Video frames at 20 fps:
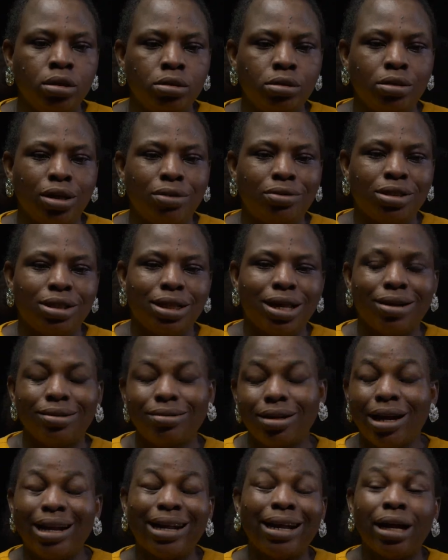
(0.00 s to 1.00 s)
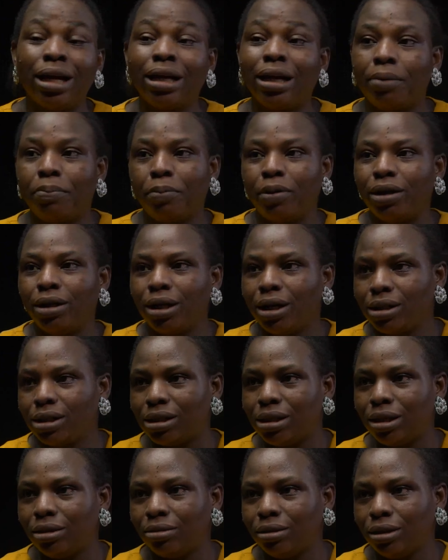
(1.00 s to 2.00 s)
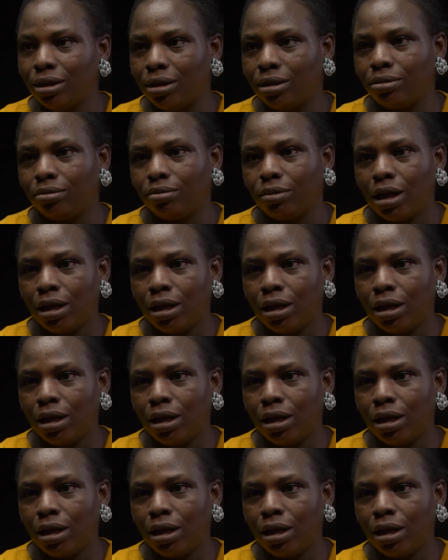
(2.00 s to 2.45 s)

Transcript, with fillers: So I was like, I can't get pregnant now, now.